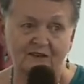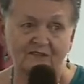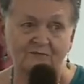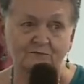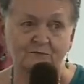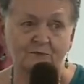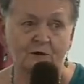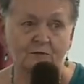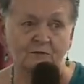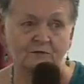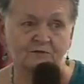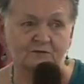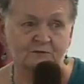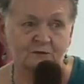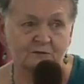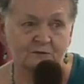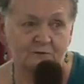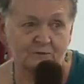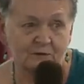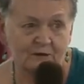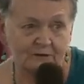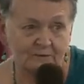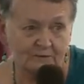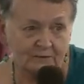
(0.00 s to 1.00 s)
We have problems
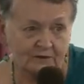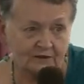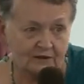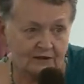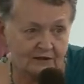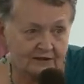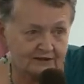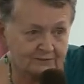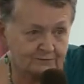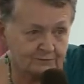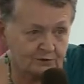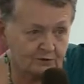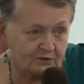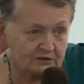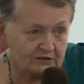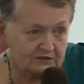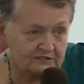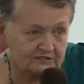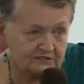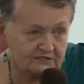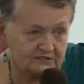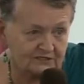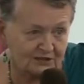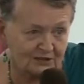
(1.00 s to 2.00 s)
with people like
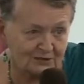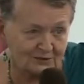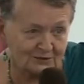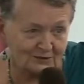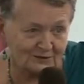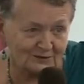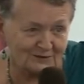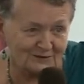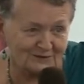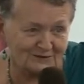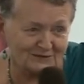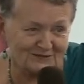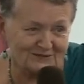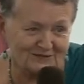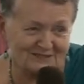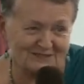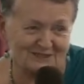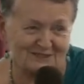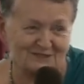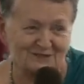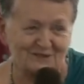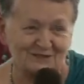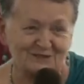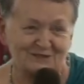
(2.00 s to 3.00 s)
priests.
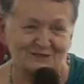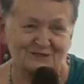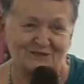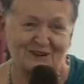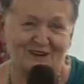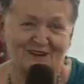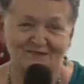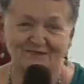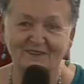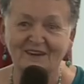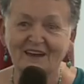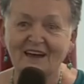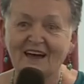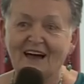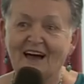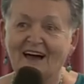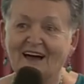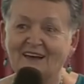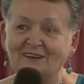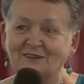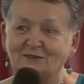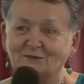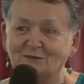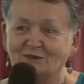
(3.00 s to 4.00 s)
Do you have,
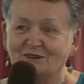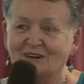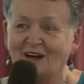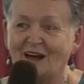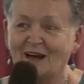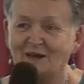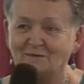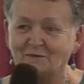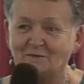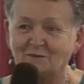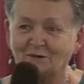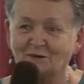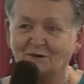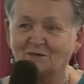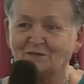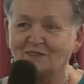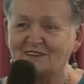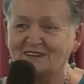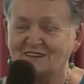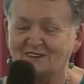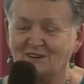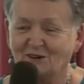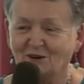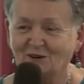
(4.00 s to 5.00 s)
are you capable
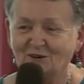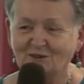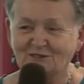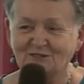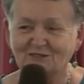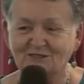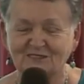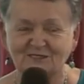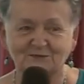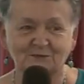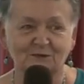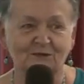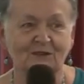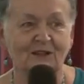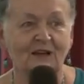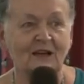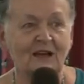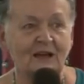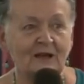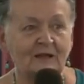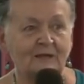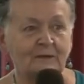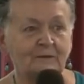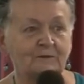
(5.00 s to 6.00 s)
of incontinence?
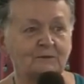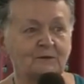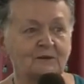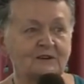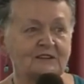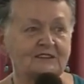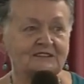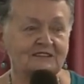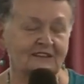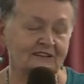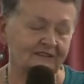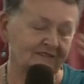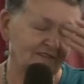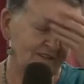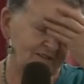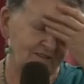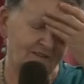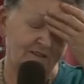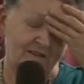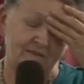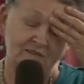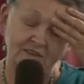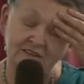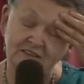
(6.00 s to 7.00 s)
Well, the priests
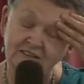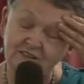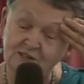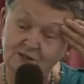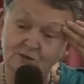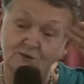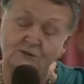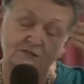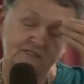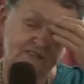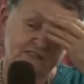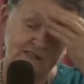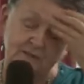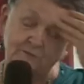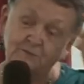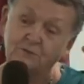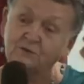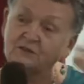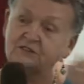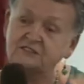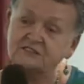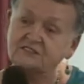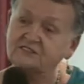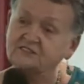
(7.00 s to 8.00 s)
uh, of intercourse, so the
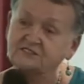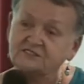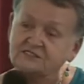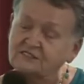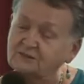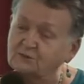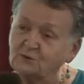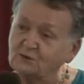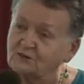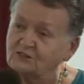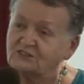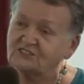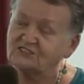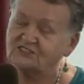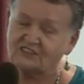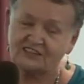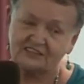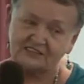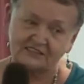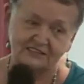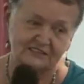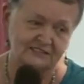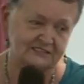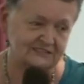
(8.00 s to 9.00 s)
priests didn't want to
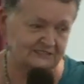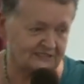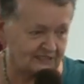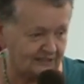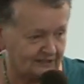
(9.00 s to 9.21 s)
say yes.